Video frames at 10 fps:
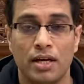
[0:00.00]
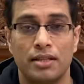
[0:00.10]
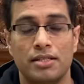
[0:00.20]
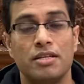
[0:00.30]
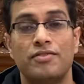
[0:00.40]

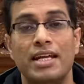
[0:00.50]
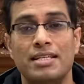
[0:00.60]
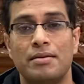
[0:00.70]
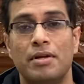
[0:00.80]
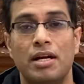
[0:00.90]
This is very
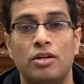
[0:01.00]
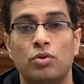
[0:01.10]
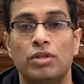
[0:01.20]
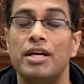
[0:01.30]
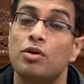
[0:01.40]
similar to
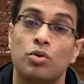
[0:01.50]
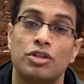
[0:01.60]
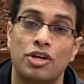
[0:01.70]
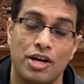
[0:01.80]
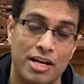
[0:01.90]
the growth
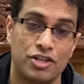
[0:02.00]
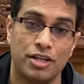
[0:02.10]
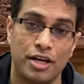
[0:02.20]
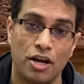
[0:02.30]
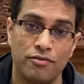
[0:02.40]

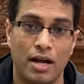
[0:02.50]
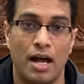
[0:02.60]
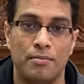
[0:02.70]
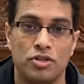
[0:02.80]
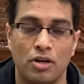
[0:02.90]
trajectory of
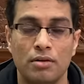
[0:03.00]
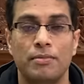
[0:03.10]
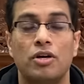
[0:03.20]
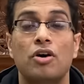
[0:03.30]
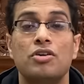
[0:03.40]
Amazon,
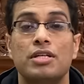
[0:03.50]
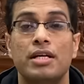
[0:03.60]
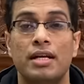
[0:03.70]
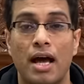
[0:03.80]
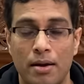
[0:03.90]
because
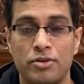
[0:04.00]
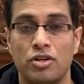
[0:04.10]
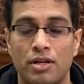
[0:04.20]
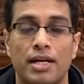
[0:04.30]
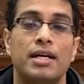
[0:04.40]
in
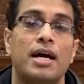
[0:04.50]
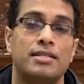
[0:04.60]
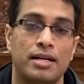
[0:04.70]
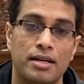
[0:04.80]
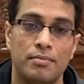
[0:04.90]
Amazon, it has
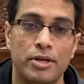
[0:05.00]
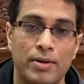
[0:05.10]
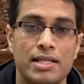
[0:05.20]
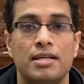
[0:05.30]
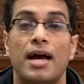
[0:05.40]

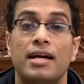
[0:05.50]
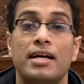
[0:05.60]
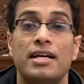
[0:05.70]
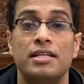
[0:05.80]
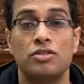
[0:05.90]
AWS and it
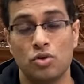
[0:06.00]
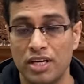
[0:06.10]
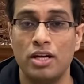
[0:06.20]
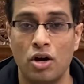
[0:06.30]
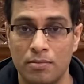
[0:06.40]
has its
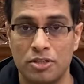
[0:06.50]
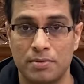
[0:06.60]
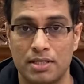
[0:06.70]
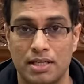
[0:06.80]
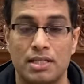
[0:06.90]
e-commerce
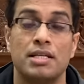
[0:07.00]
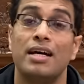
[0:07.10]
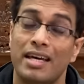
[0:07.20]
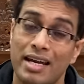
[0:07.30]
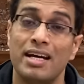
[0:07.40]
business. The
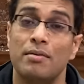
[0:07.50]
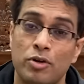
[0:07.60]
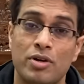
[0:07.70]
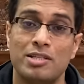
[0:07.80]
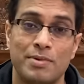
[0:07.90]
AWS